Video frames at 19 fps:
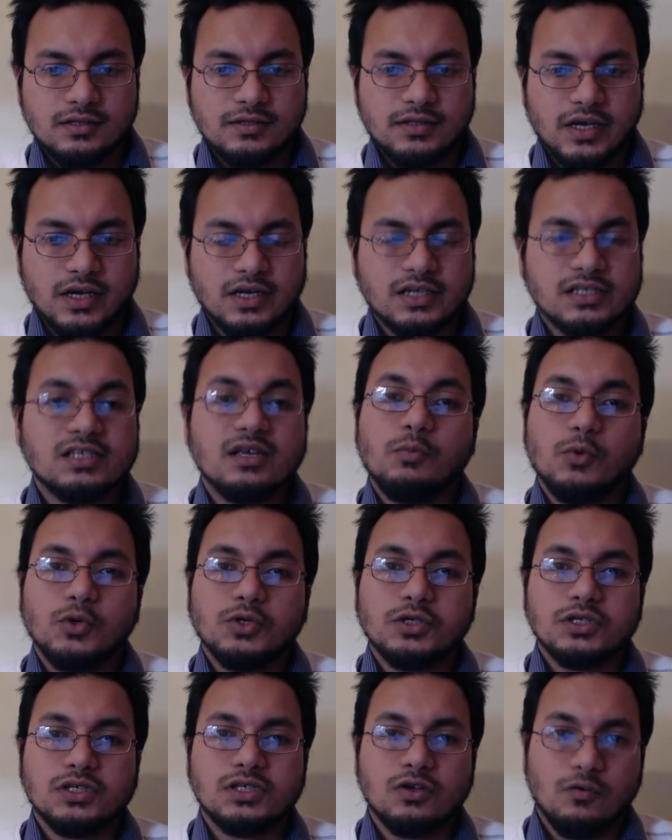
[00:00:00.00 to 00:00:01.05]
there are
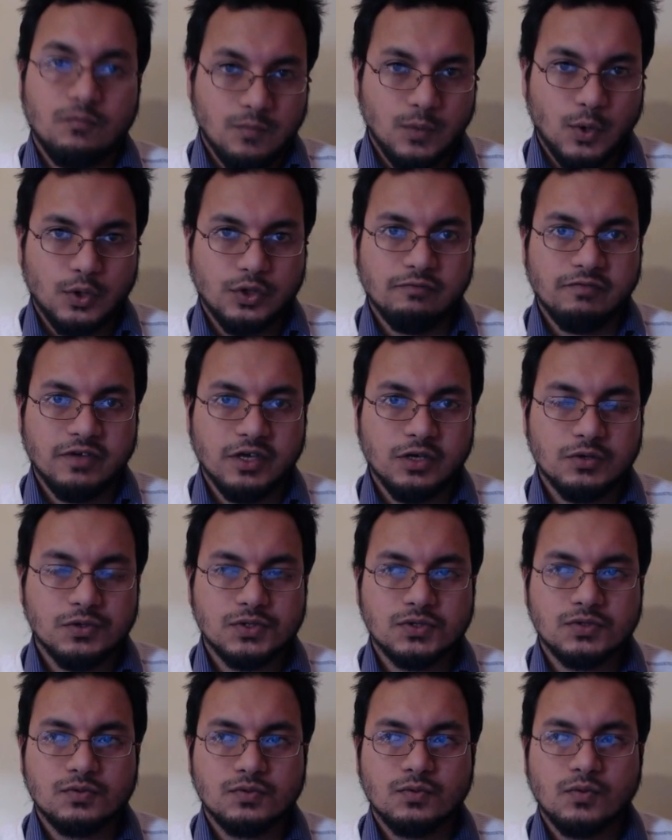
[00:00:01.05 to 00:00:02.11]
supporters of both the
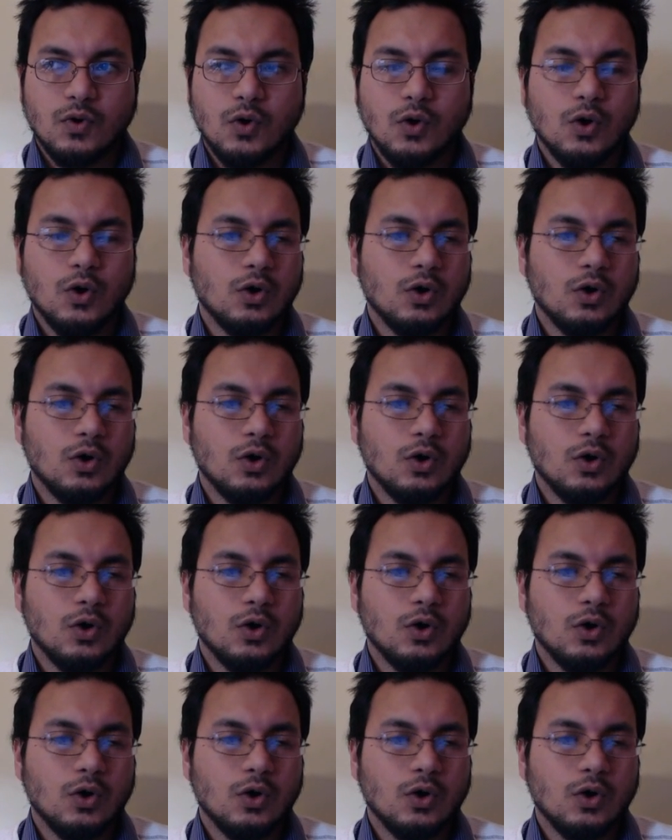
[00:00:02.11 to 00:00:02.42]
views,